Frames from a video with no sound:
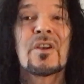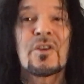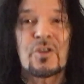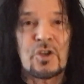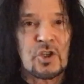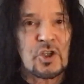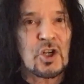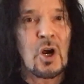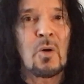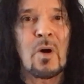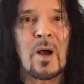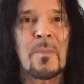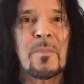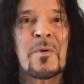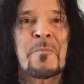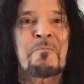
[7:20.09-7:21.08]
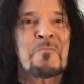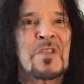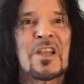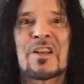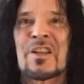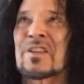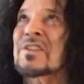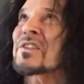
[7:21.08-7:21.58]
You show up
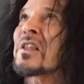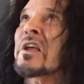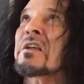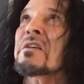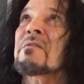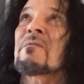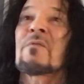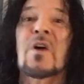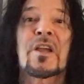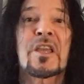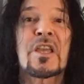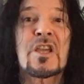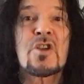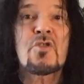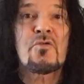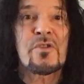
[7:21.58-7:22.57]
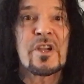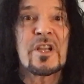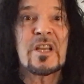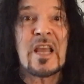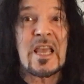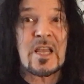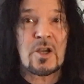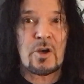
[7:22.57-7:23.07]
and it's like fucking Green
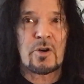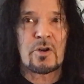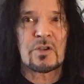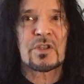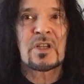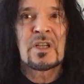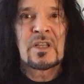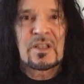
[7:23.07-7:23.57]
Acres.